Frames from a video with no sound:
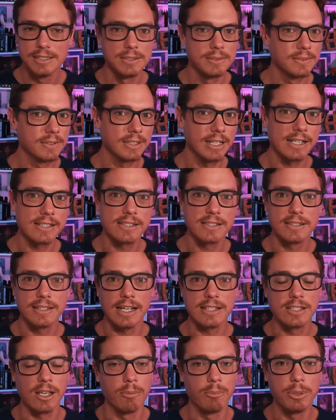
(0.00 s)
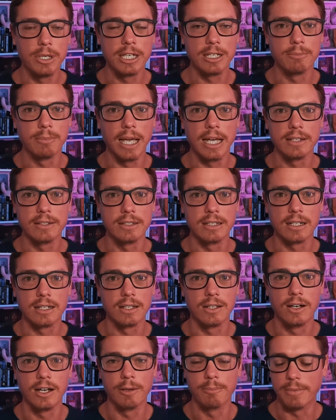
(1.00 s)
That's a big mountain to
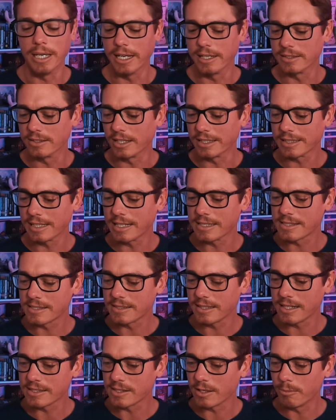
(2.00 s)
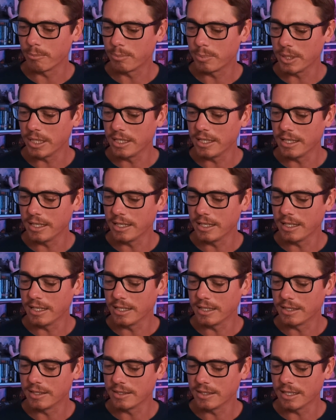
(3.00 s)
climb, man. Like that's a
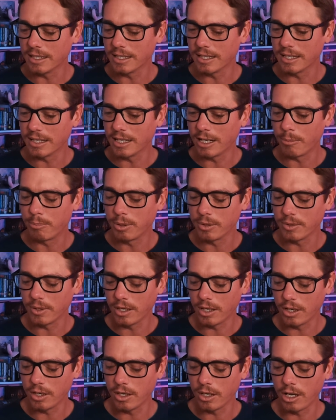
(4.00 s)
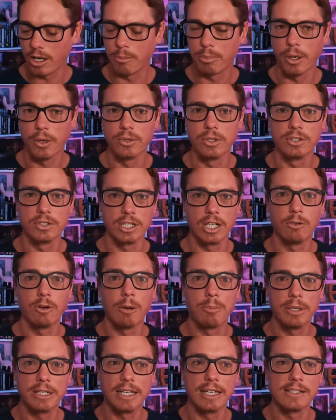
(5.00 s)
big opponent to go
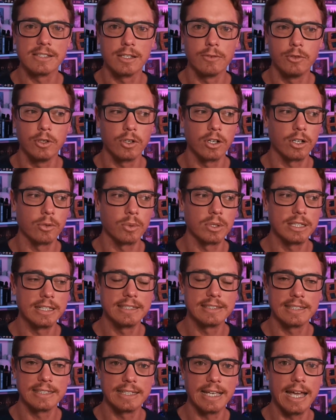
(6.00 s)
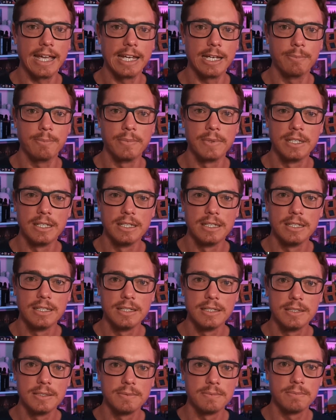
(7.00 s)
up against if you're going to release a game
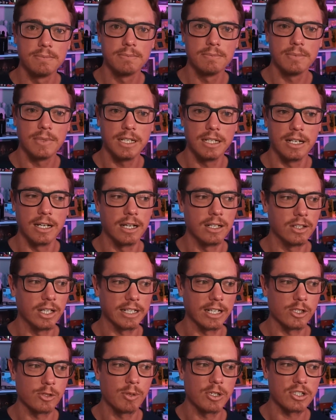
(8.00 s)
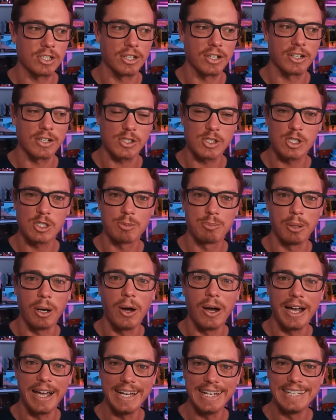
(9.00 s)
in a, like, especially
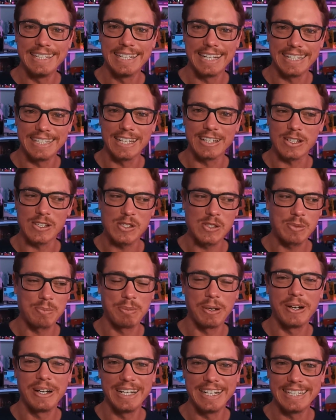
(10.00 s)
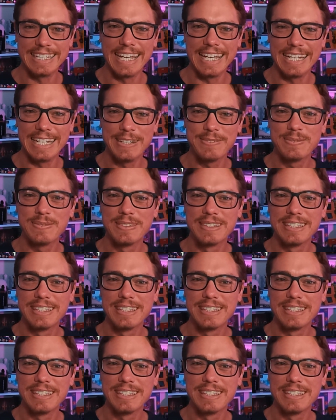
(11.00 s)
like another spy game